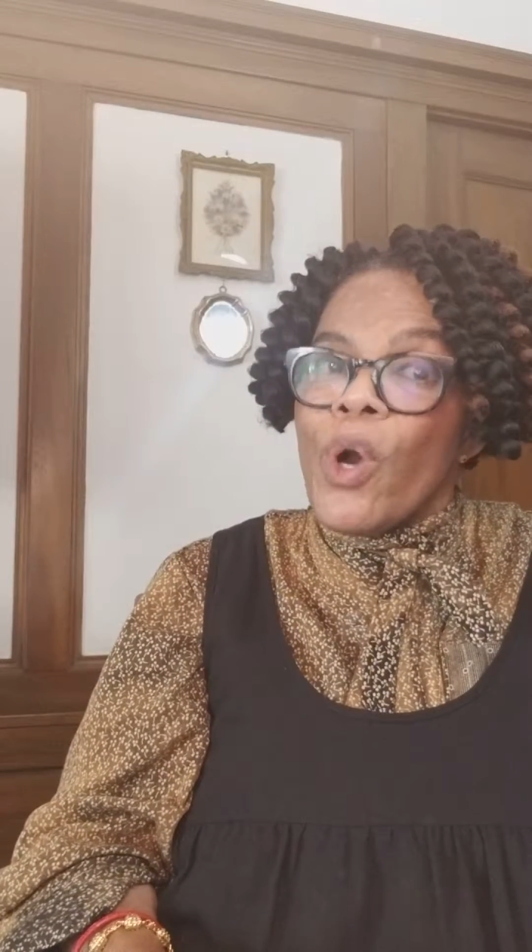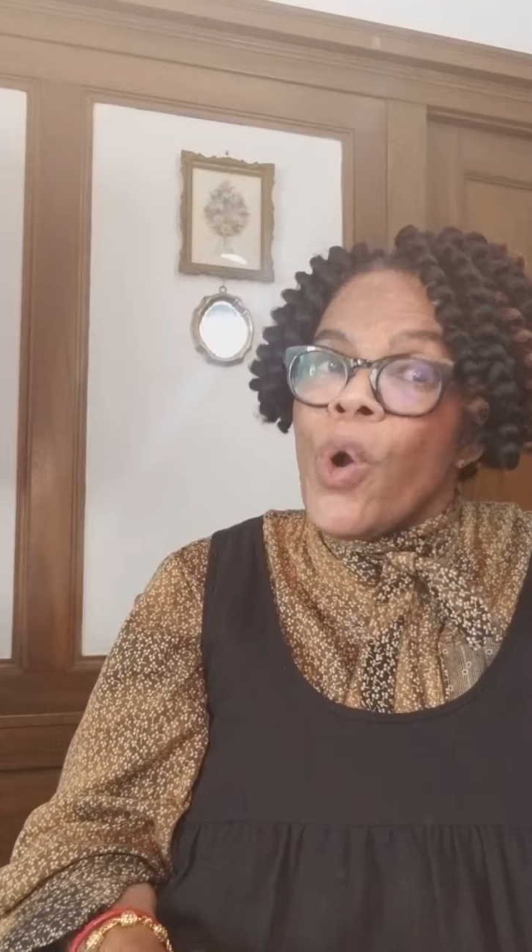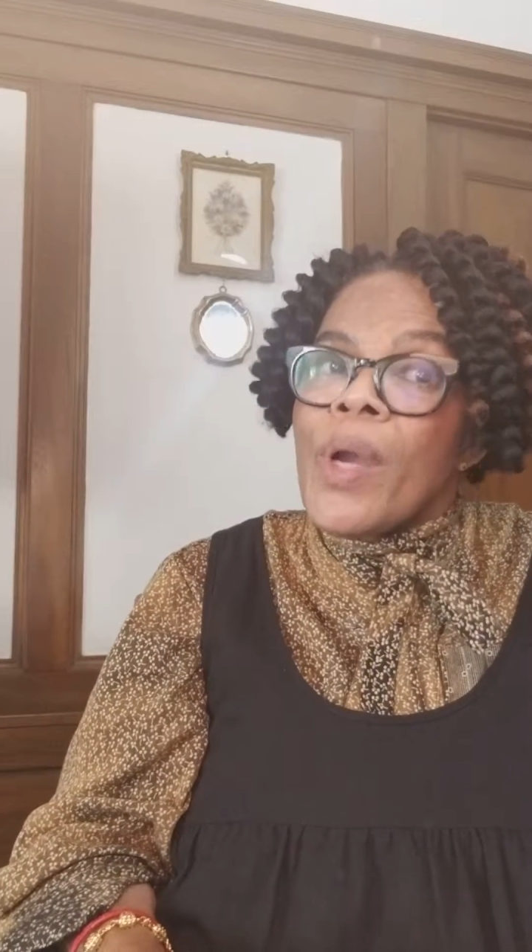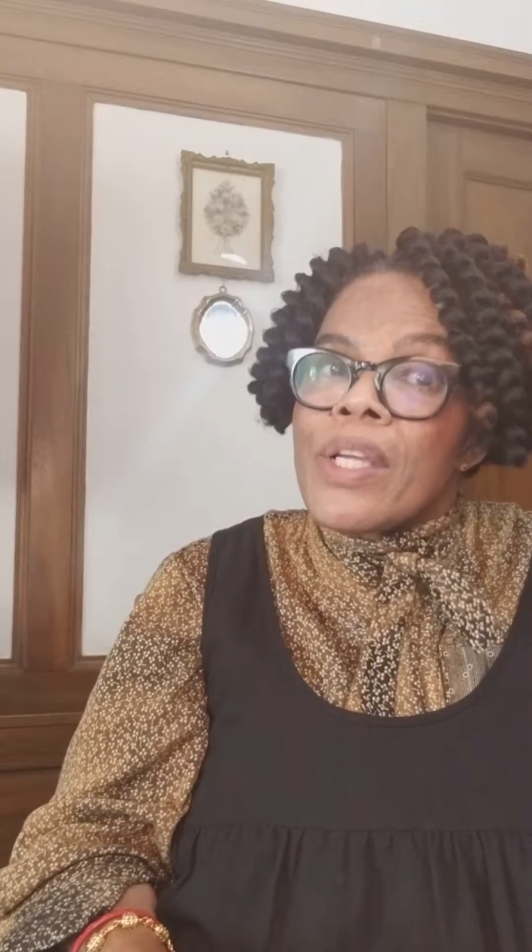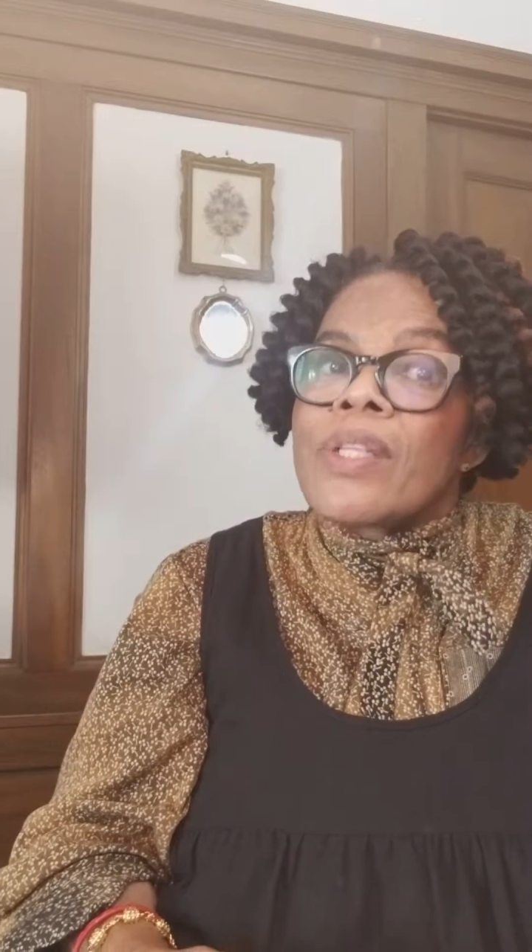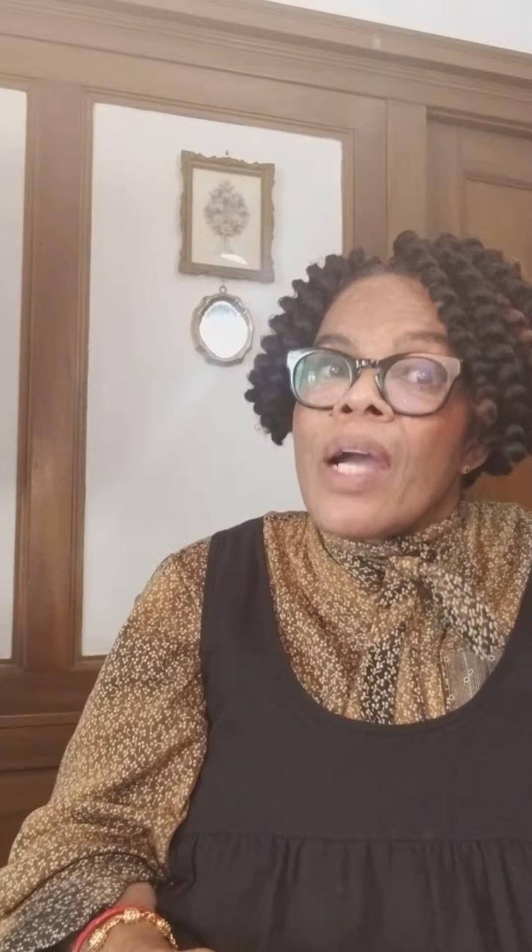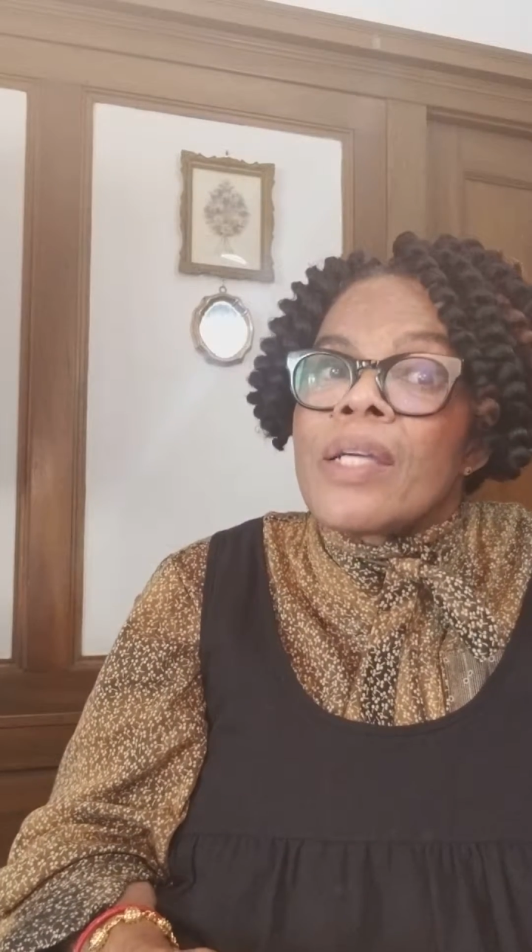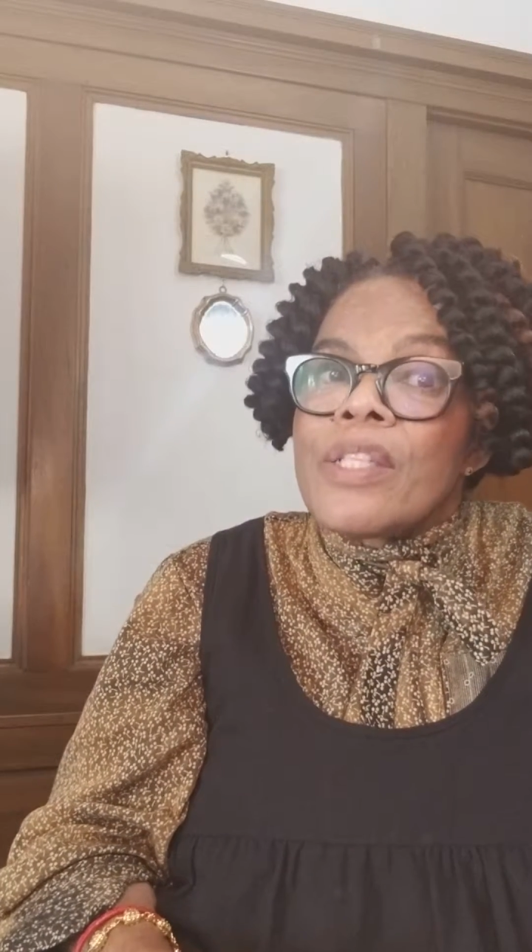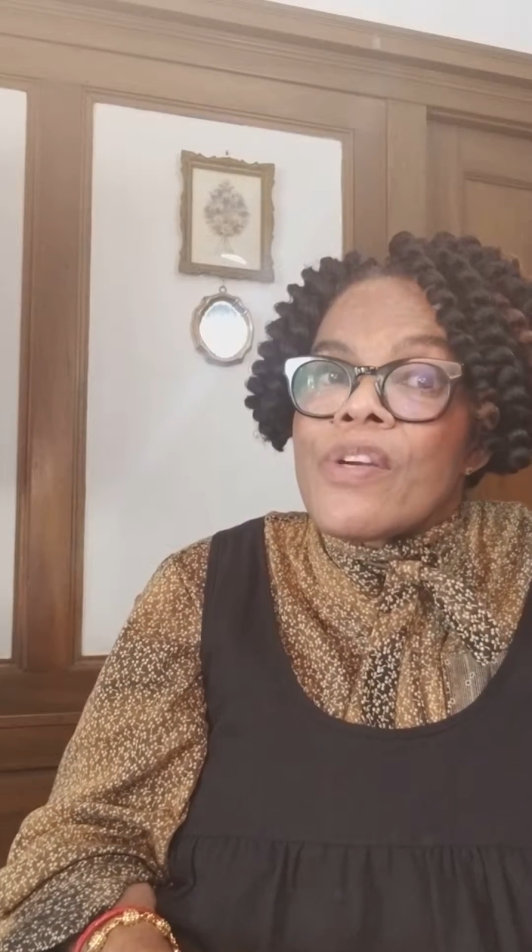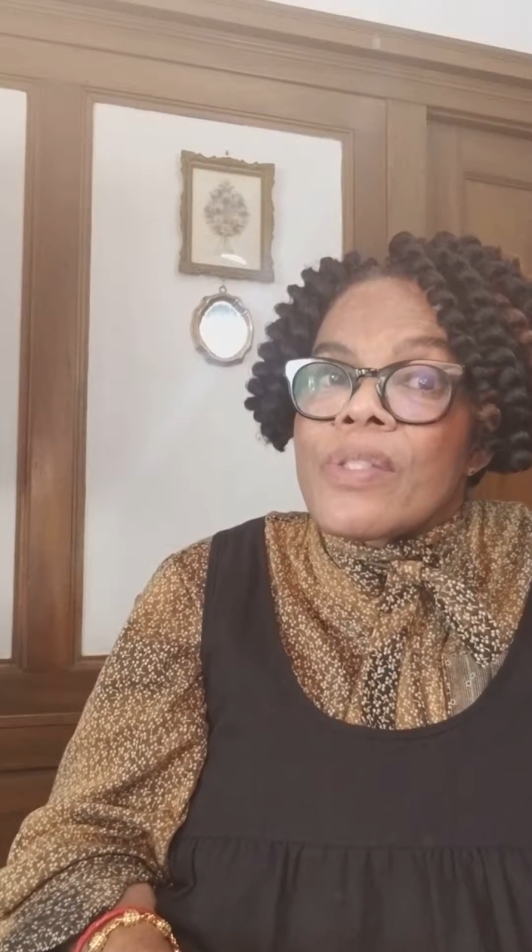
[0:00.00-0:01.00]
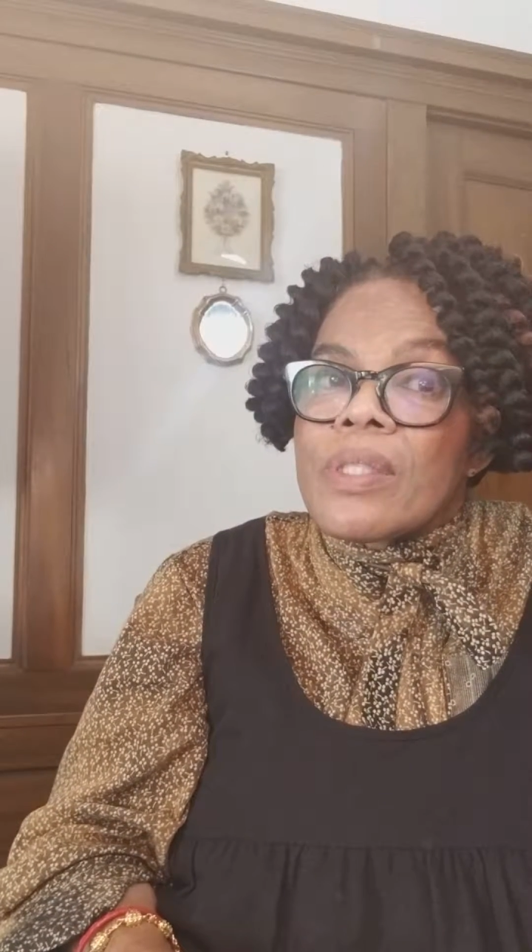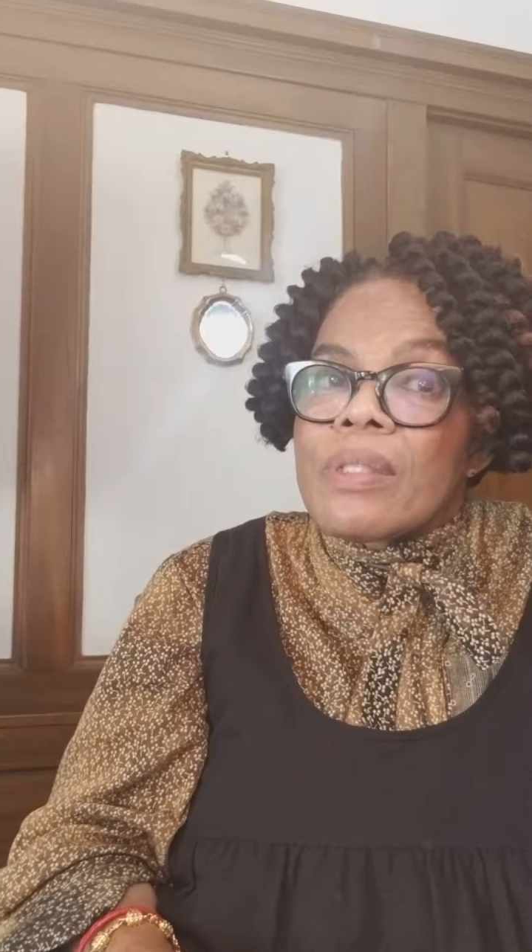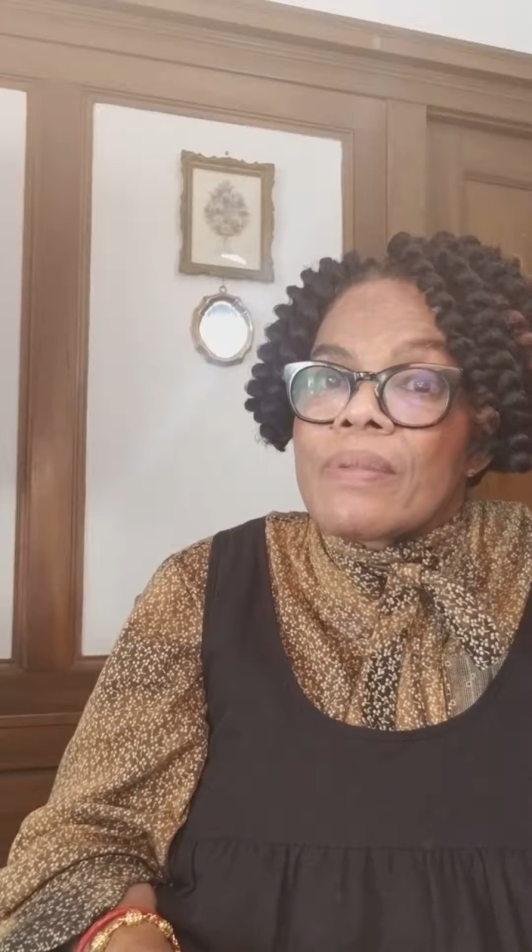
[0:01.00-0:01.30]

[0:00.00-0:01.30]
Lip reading: or a nurse.